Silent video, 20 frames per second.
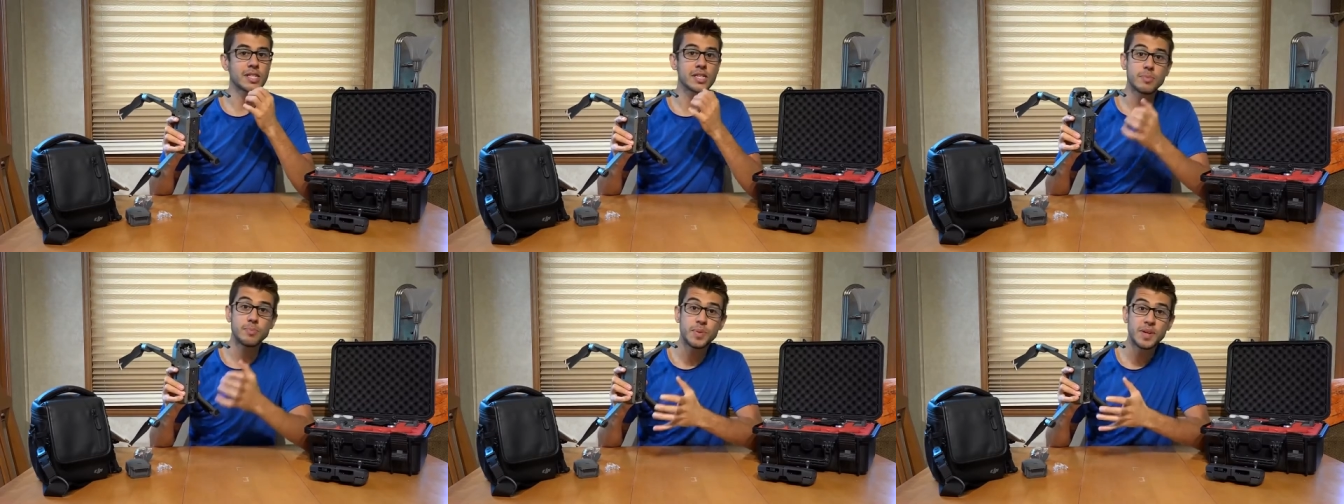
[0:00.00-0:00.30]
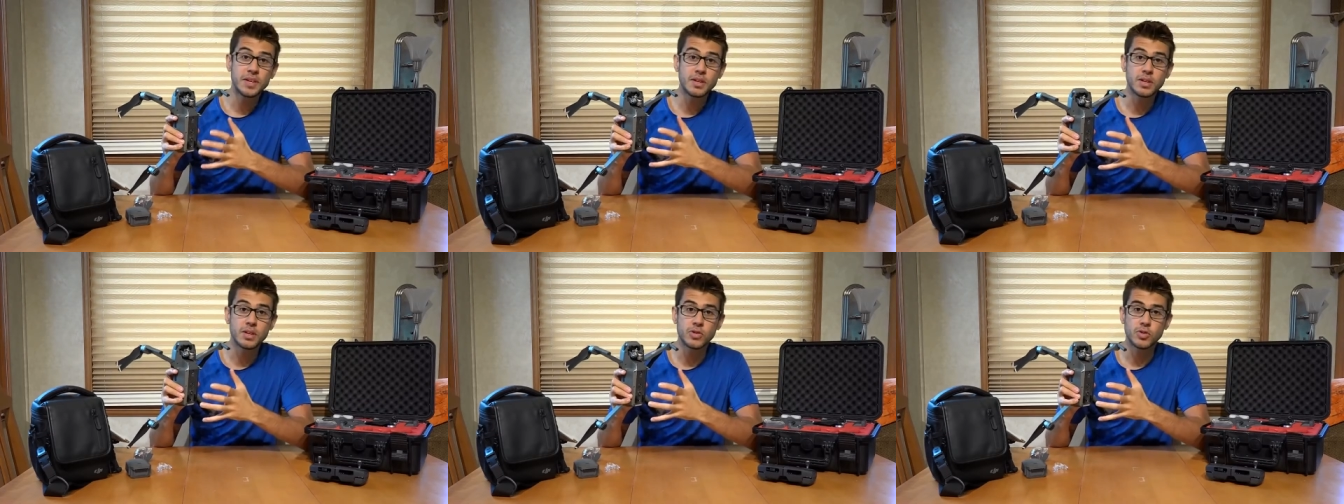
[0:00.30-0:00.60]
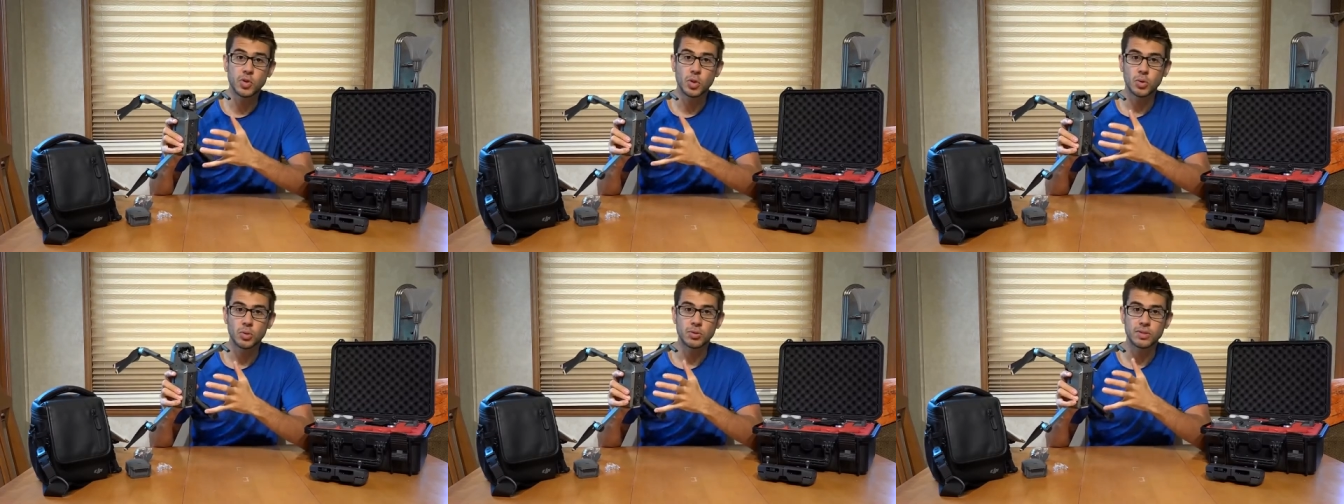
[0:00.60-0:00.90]
speed
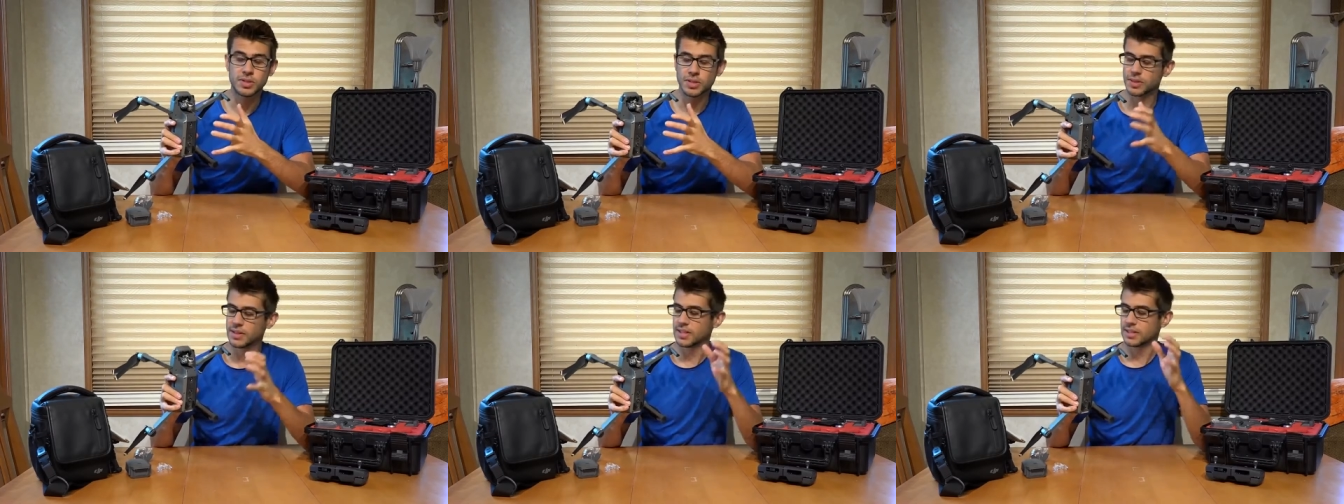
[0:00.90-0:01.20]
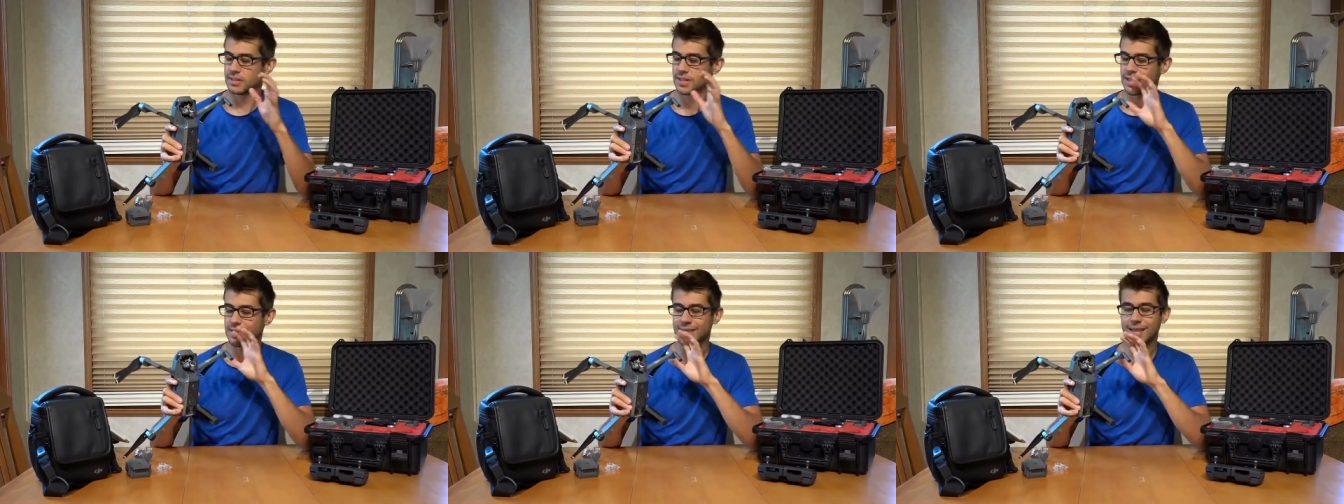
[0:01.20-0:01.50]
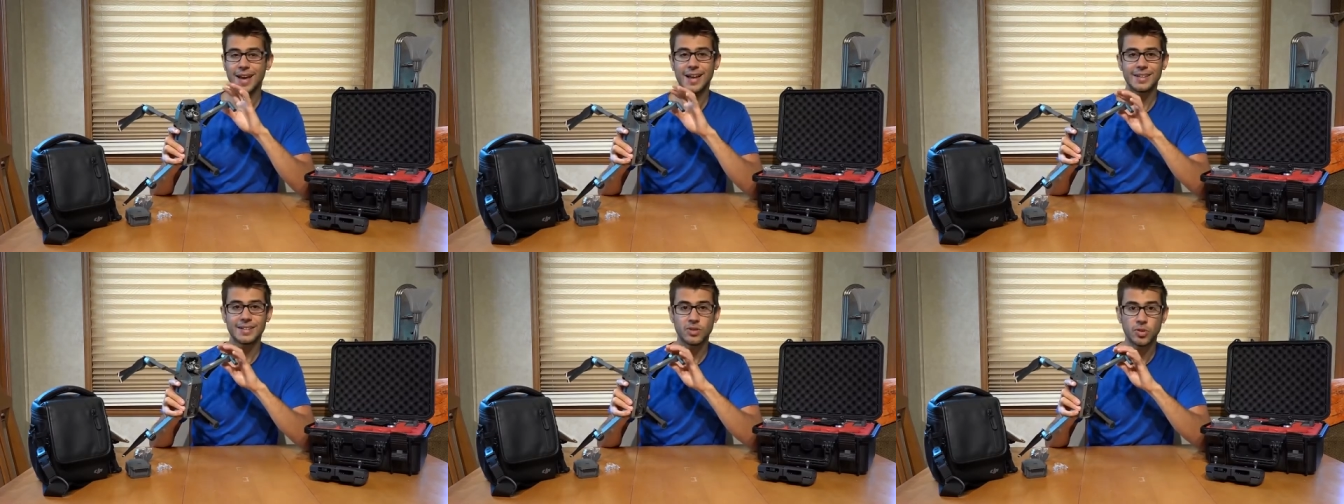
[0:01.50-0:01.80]
controllers and things like
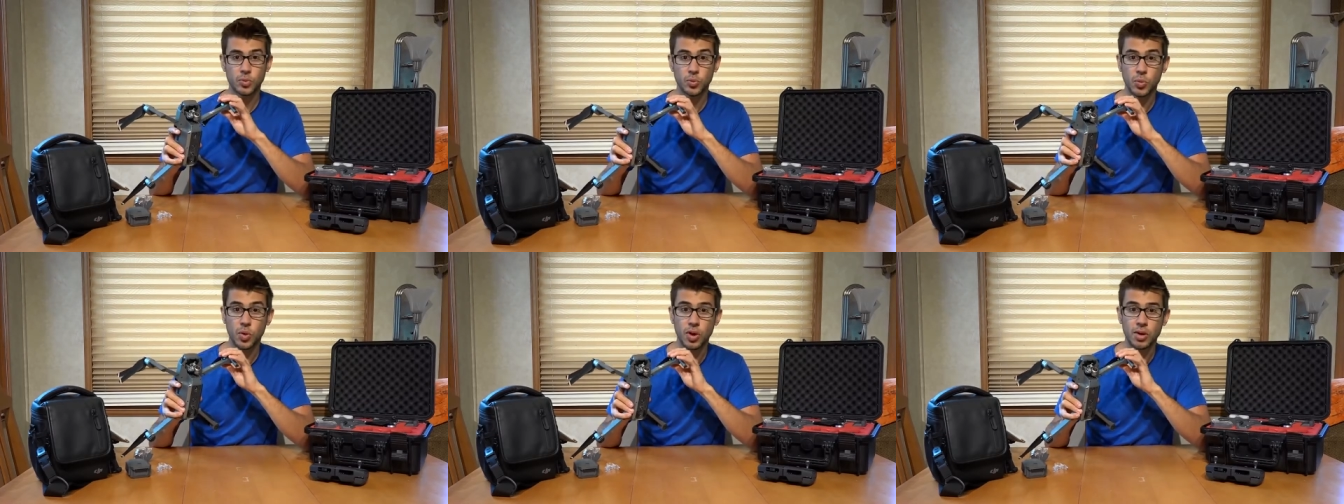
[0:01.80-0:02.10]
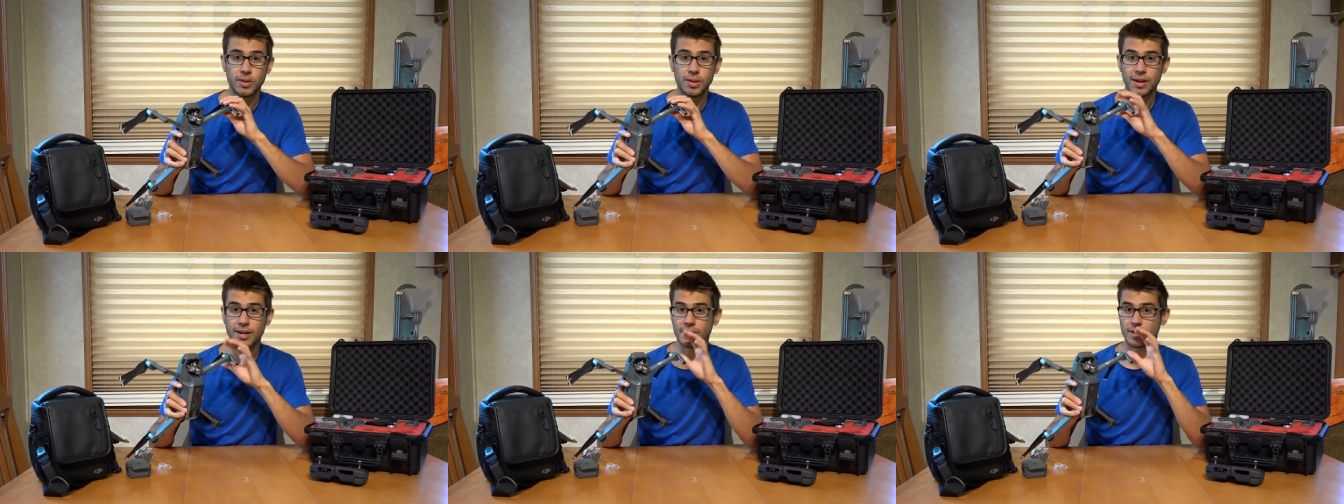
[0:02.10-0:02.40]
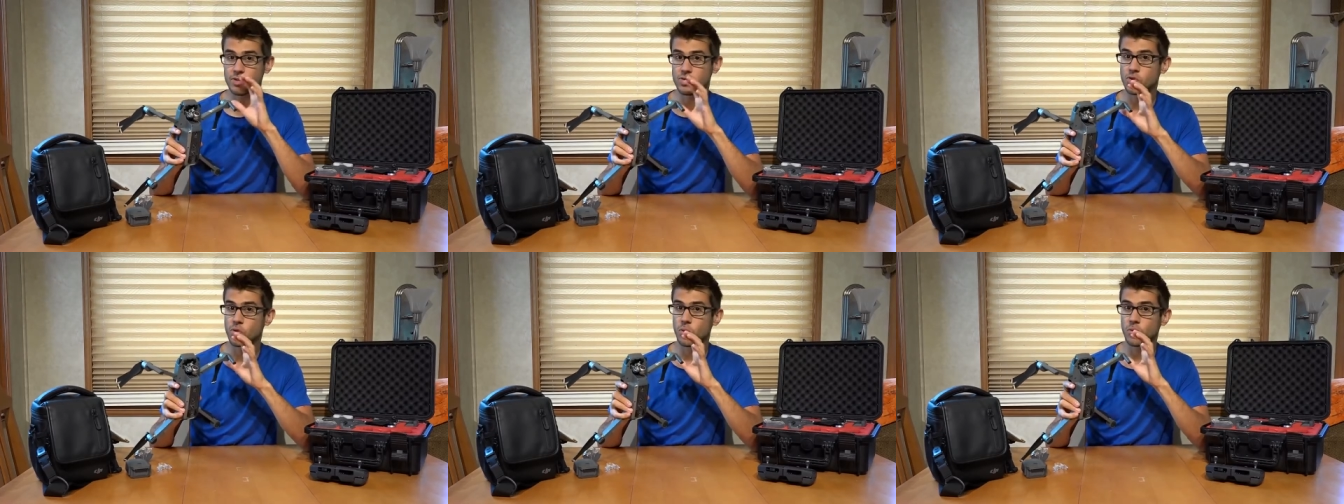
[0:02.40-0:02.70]
that to run and
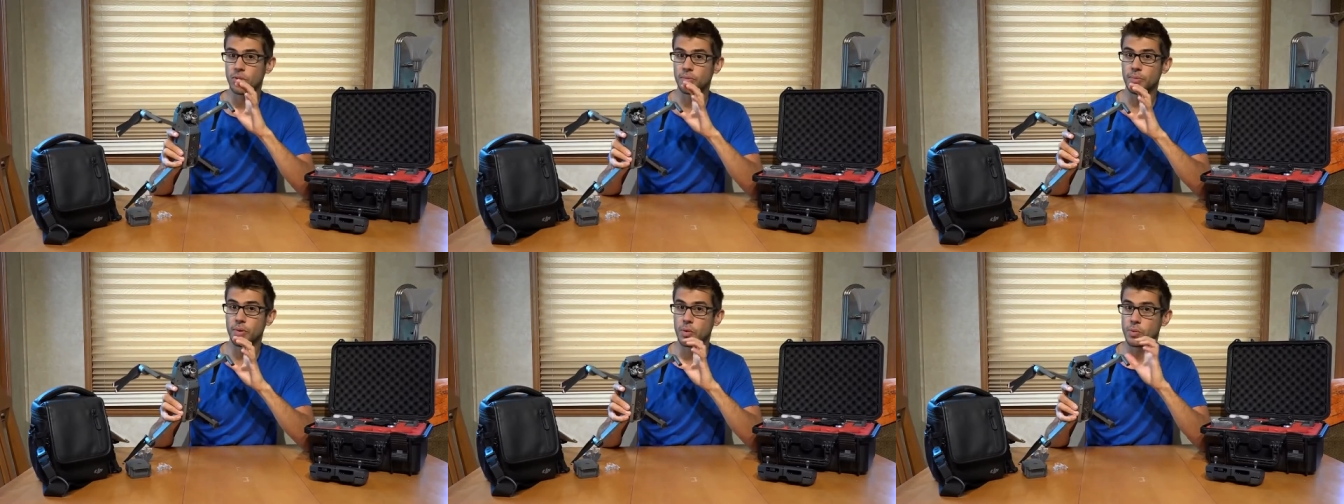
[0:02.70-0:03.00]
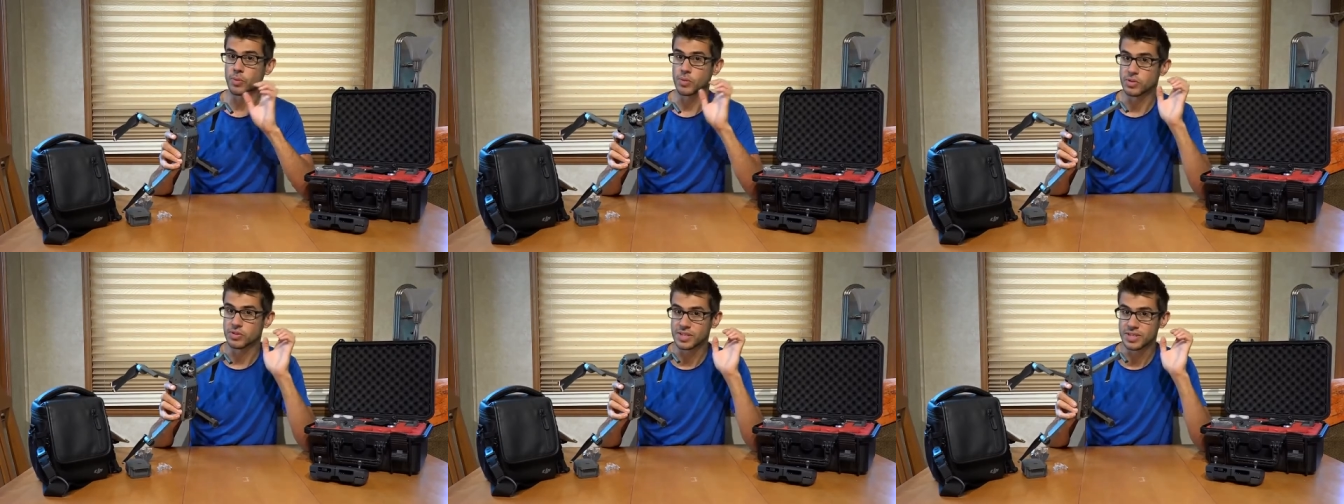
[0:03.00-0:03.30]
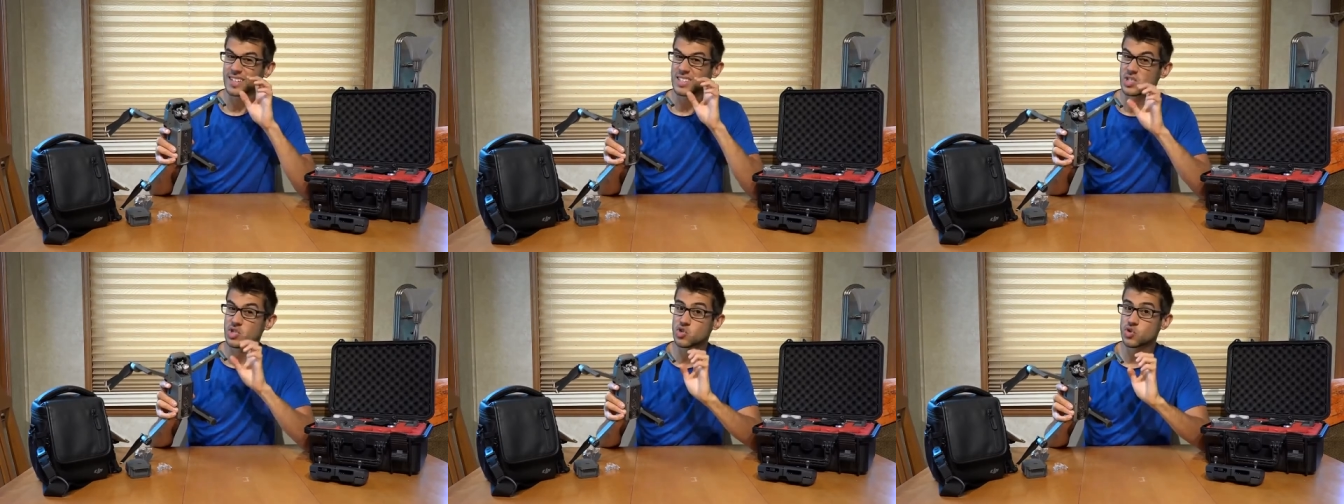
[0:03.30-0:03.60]
control the motors
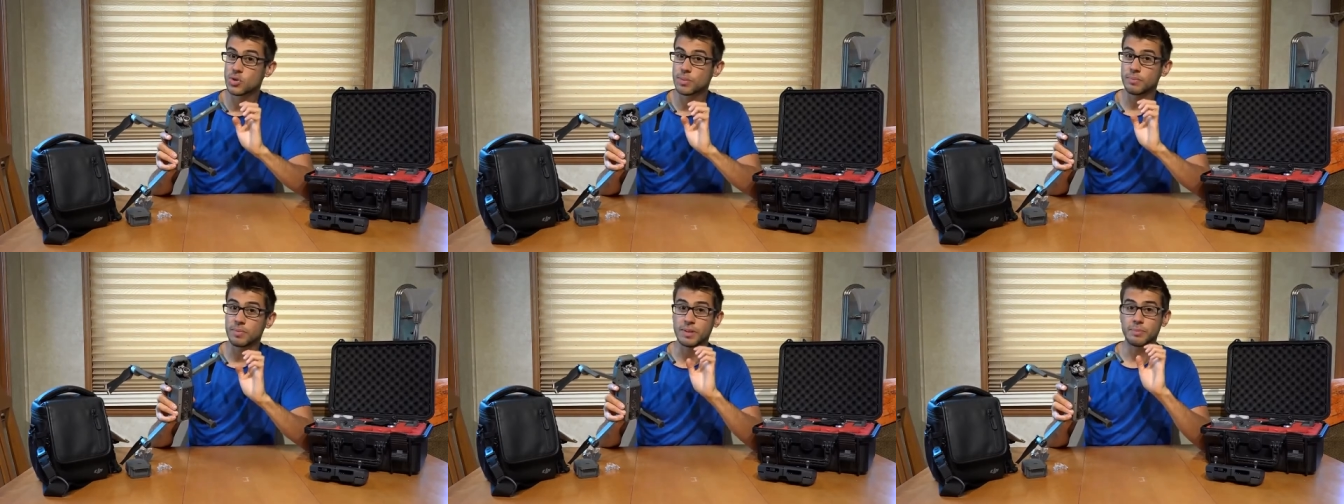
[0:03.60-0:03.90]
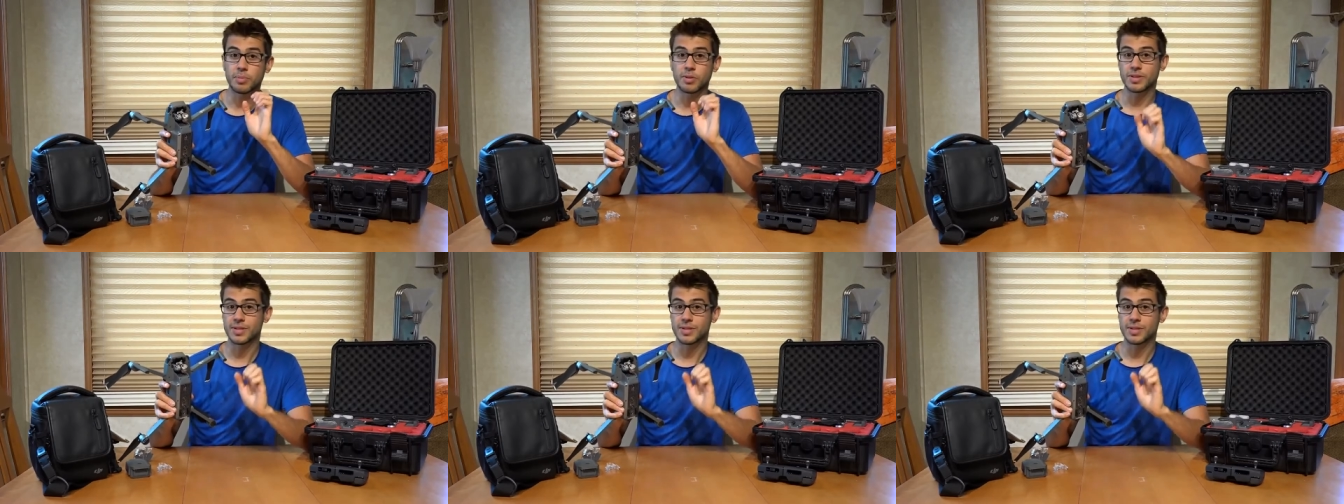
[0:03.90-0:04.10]
extremely